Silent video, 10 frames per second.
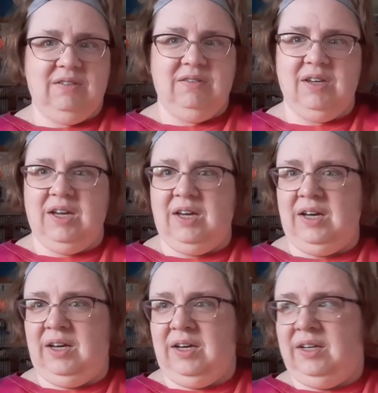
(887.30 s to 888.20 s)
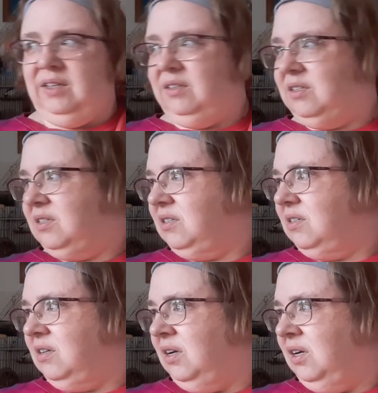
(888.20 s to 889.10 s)
got,
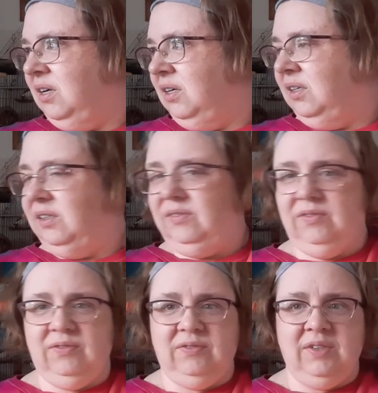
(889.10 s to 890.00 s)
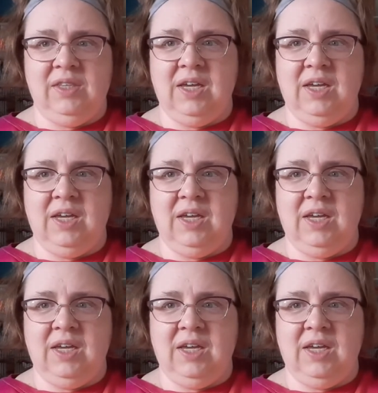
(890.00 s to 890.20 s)
then